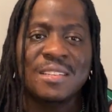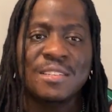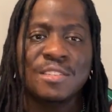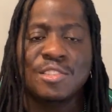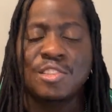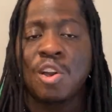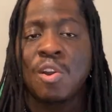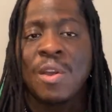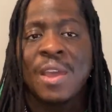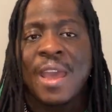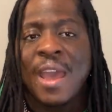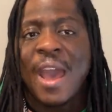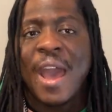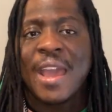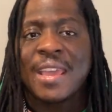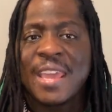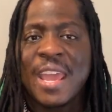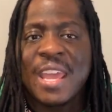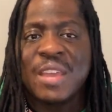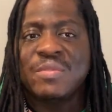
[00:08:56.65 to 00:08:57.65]
So
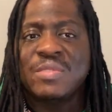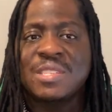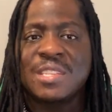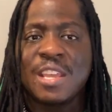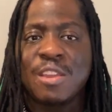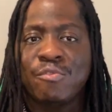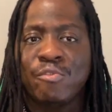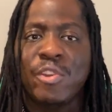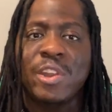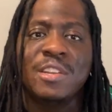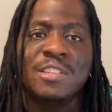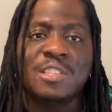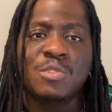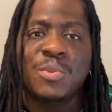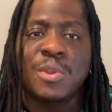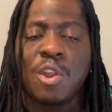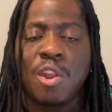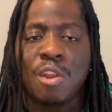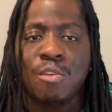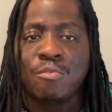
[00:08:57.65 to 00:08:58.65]
I can't even say Run,
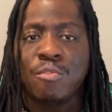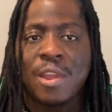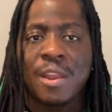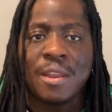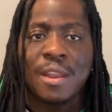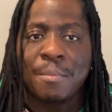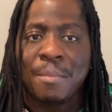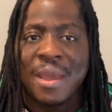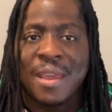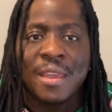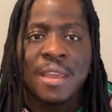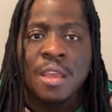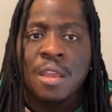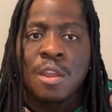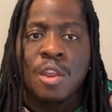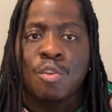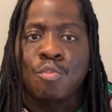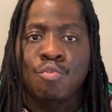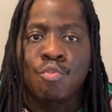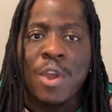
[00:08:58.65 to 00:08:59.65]
Sweetheart, Run. I'm like,
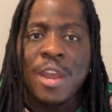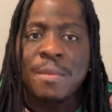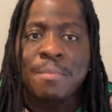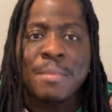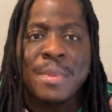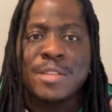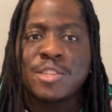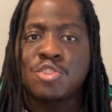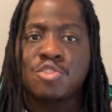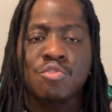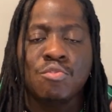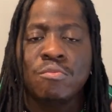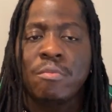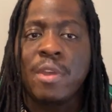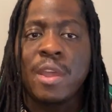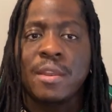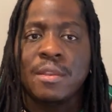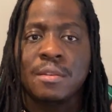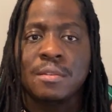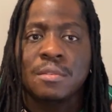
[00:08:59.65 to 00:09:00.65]
Run, Menstrual,
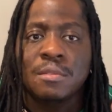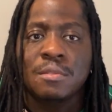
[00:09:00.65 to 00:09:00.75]
Run.